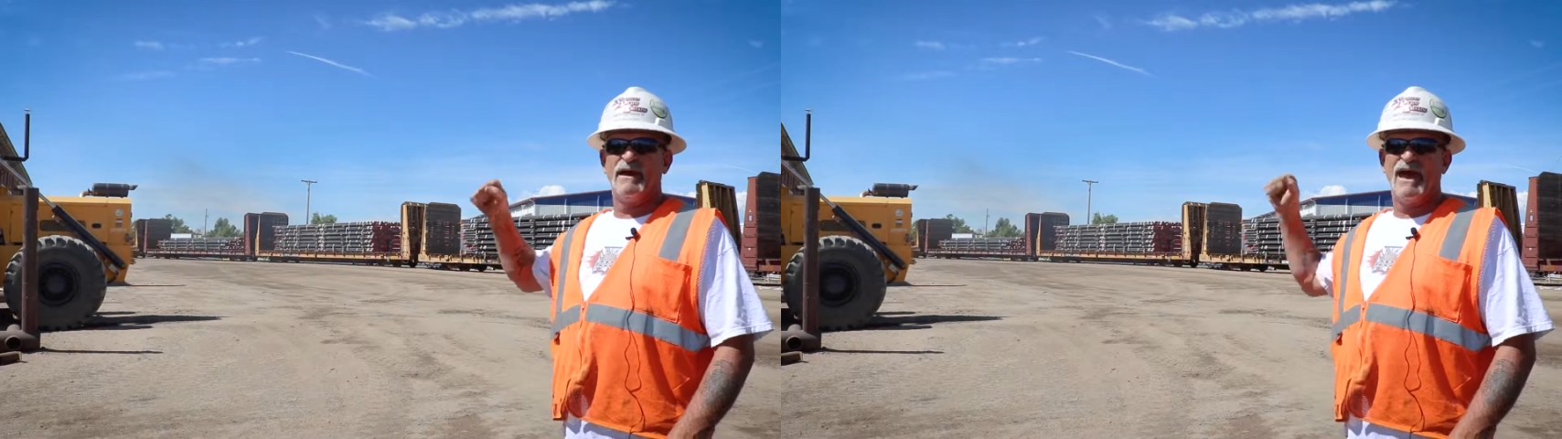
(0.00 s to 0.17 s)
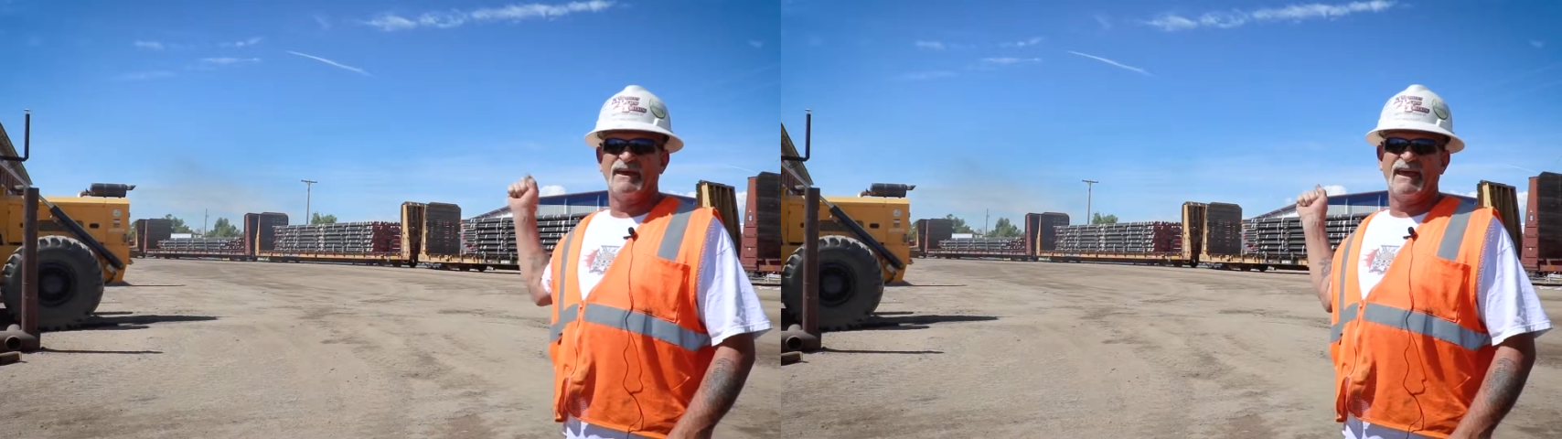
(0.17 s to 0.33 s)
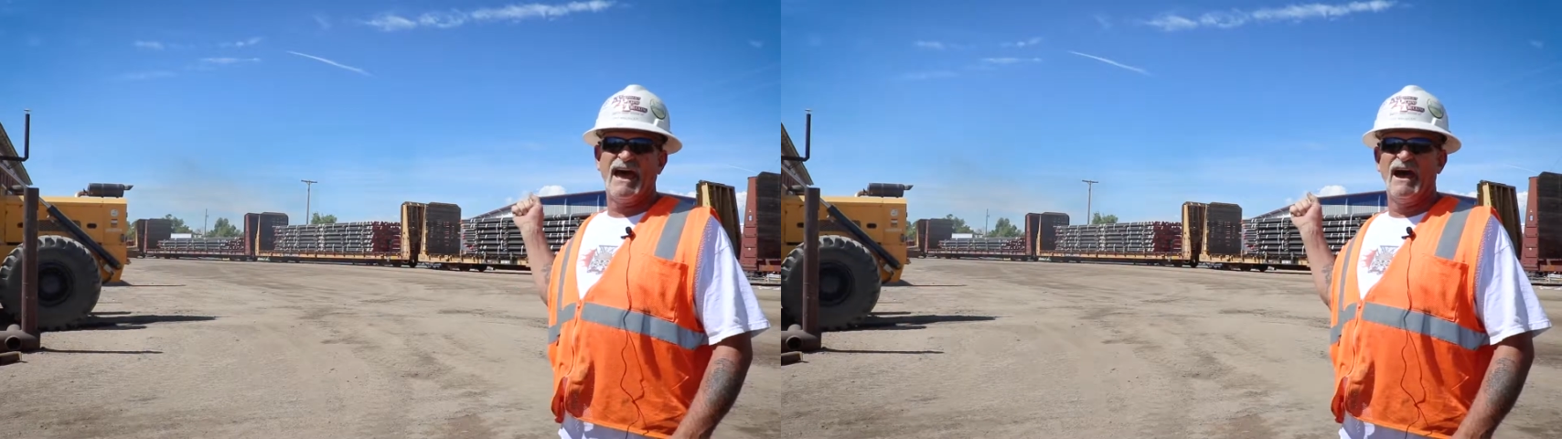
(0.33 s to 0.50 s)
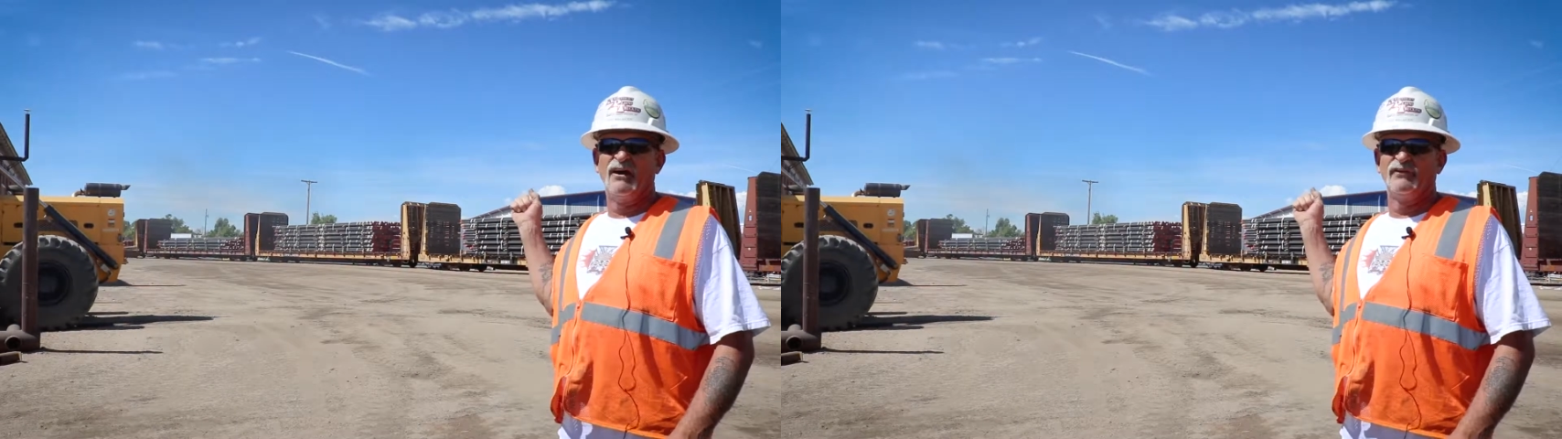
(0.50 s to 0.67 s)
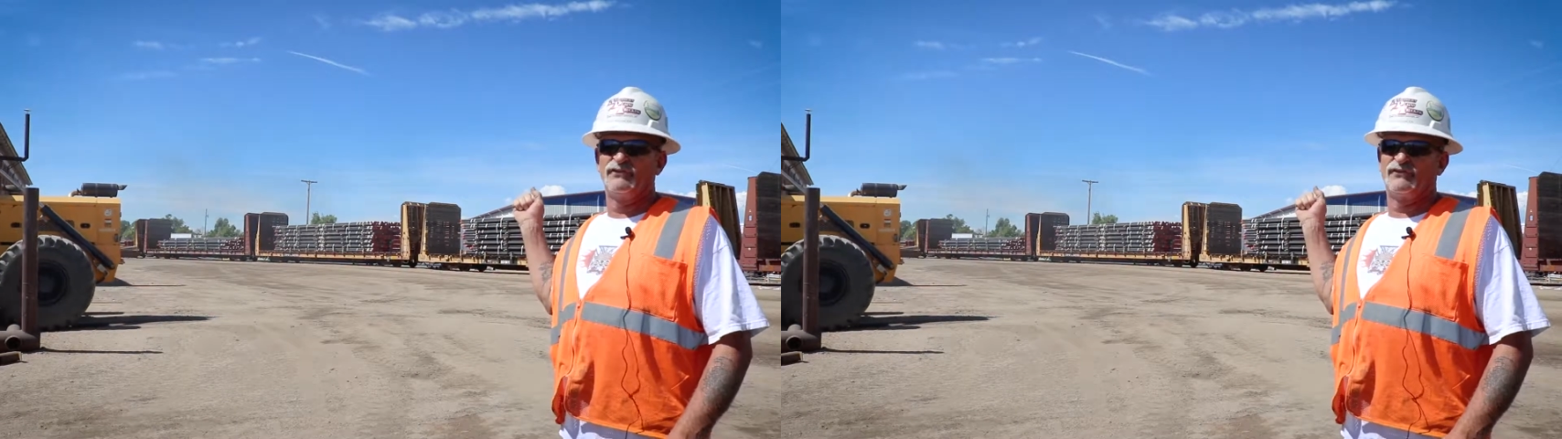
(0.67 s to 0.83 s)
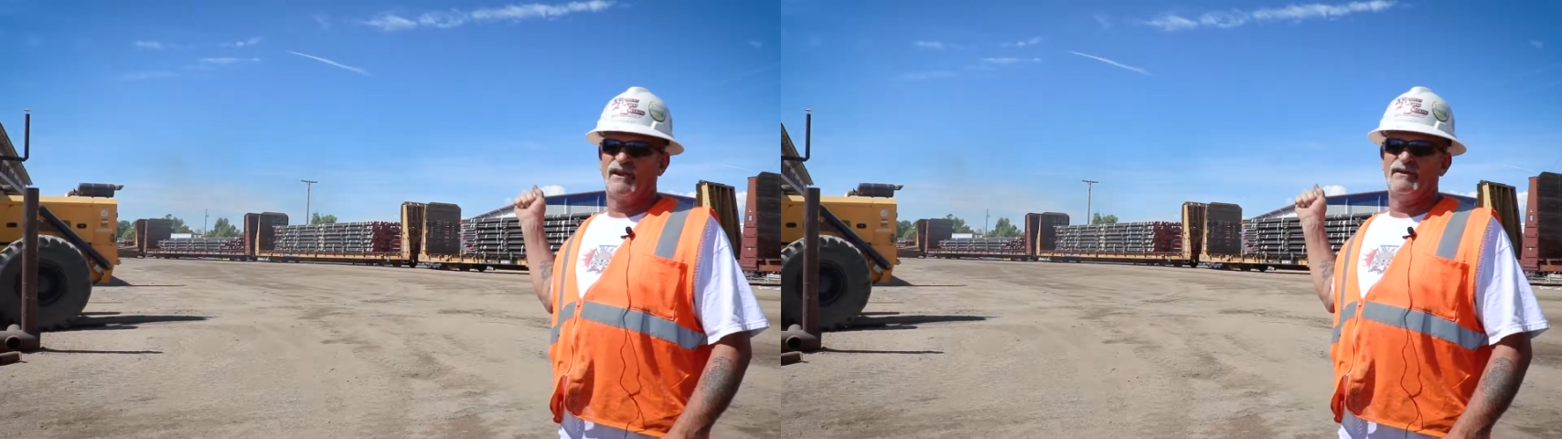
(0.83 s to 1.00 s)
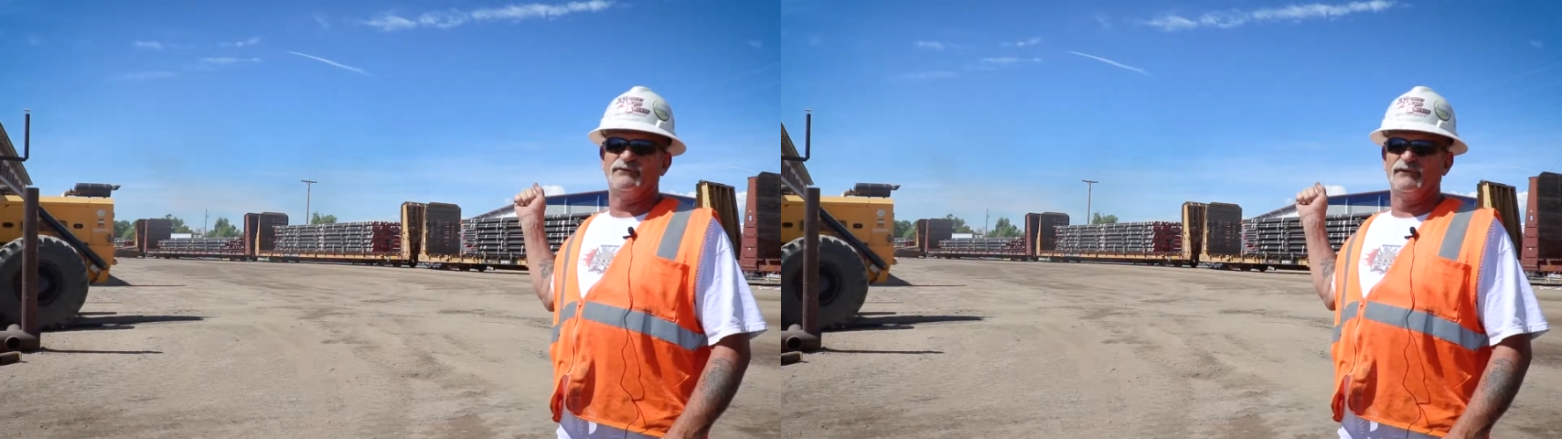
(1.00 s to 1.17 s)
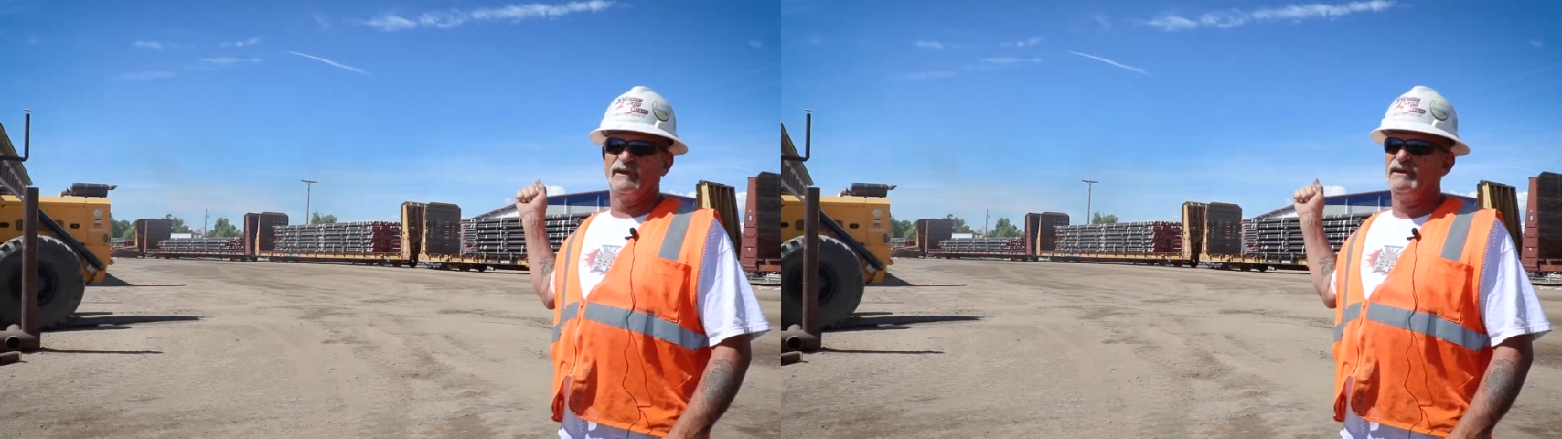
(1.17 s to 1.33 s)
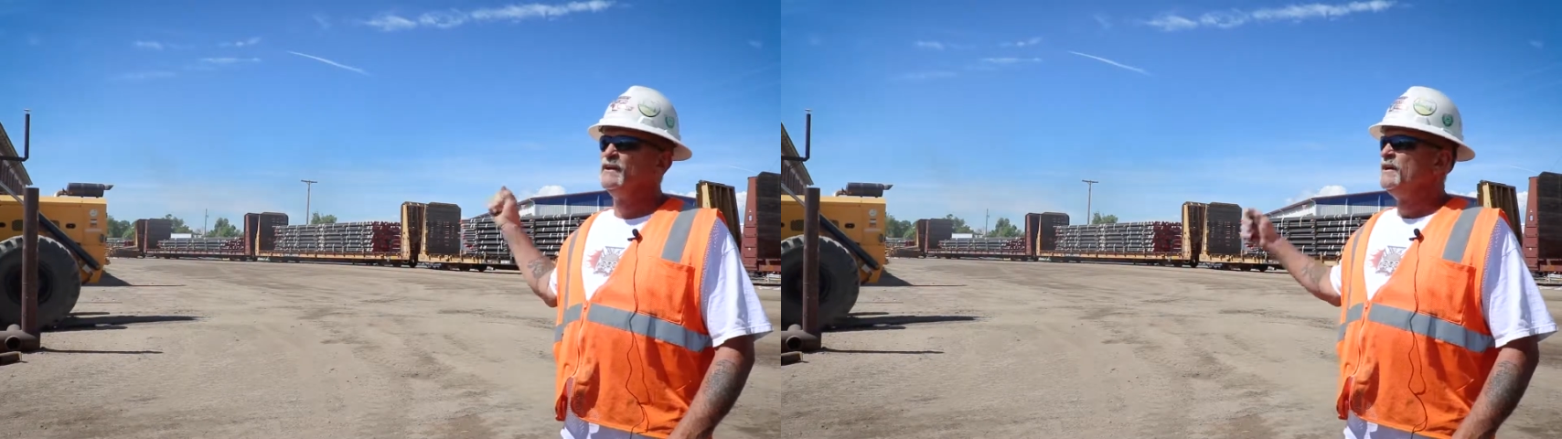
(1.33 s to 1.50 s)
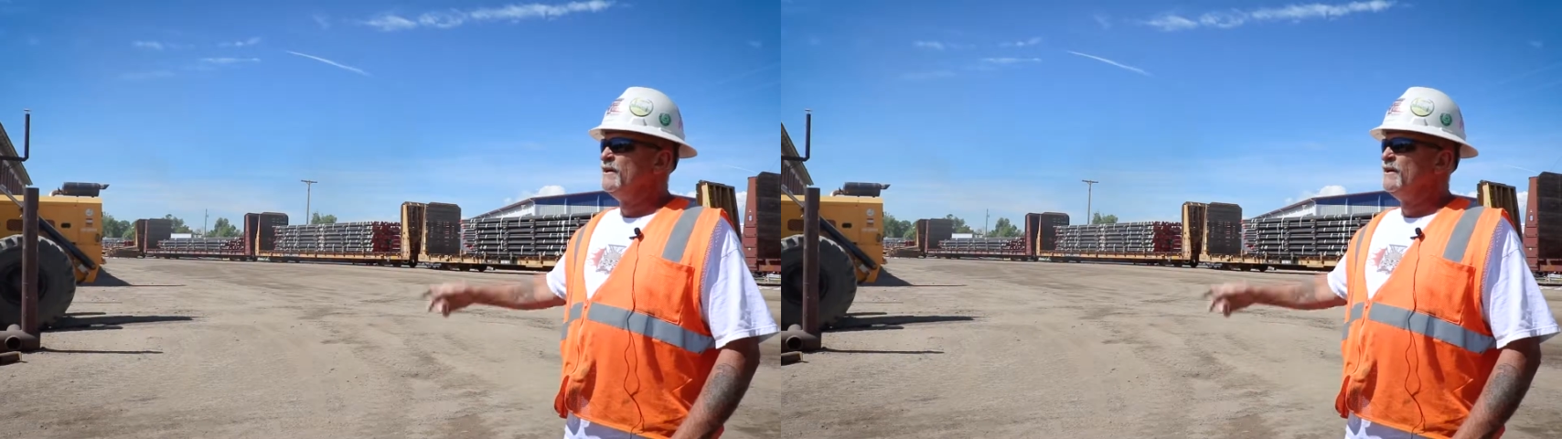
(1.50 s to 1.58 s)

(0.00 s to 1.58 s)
back out safely